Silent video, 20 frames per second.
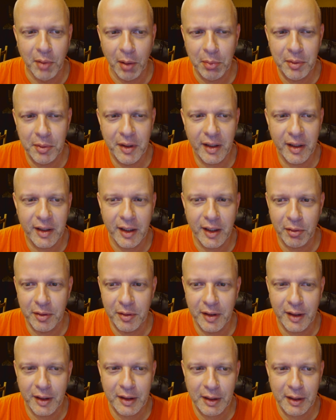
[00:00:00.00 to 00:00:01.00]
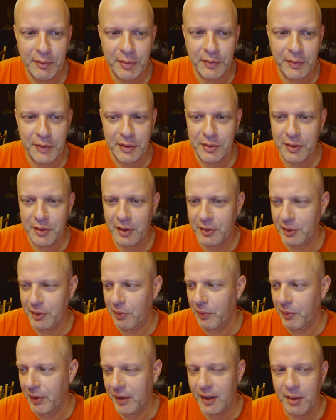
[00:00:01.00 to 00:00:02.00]
why would they care in
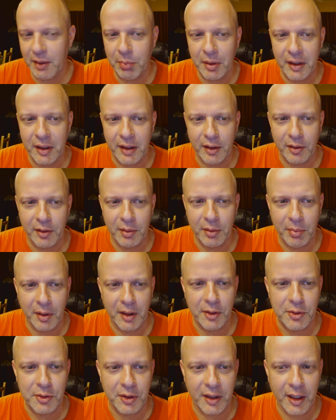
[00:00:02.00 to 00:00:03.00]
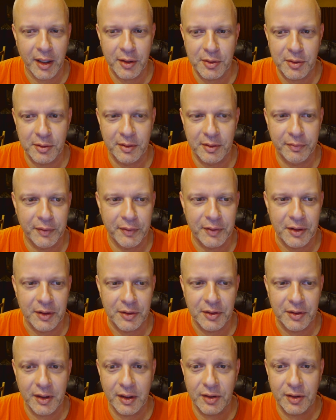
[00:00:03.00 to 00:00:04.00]
1956? I don't think anybody cared about education in
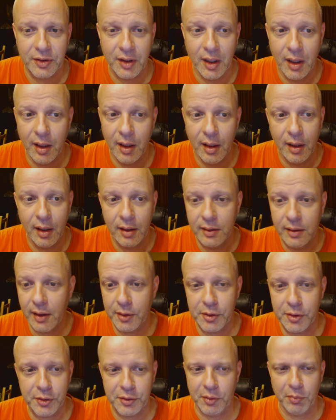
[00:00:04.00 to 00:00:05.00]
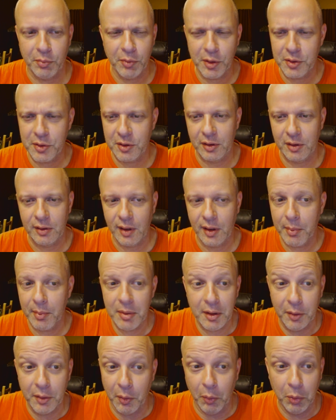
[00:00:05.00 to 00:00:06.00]
56. Not just in Russia, I
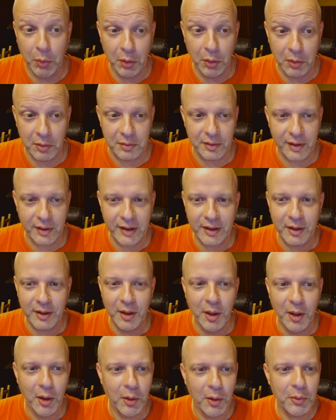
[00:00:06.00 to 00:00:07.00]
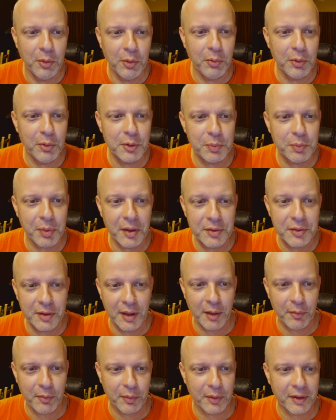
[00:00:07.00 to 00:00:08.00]
mean in the world. Like, who was
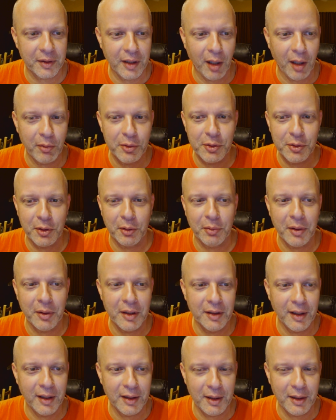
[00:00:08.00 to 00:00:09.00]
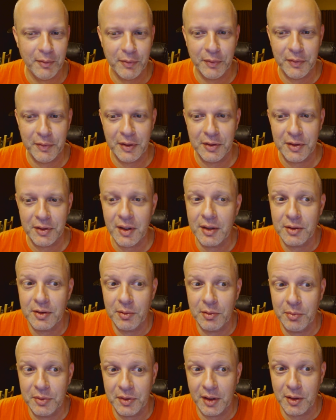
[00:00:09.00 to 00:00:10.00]
pressing on for a college degree in
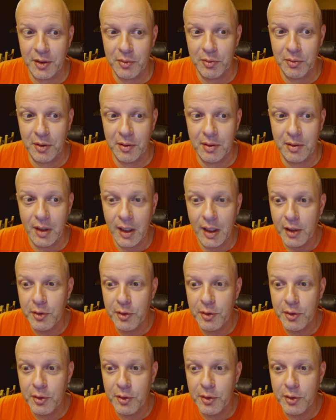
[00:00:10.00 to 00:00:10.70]
1956? It was like you could